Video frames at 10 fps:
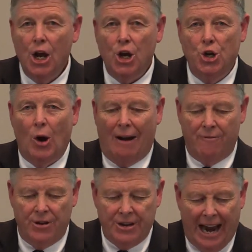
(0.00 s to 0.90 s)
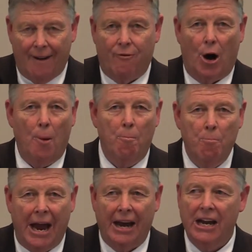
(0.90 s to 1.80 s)
You have never
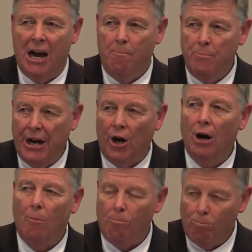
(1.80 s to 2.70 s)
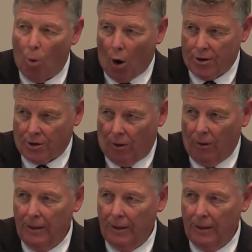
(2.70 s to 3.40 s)
met a mere mortal.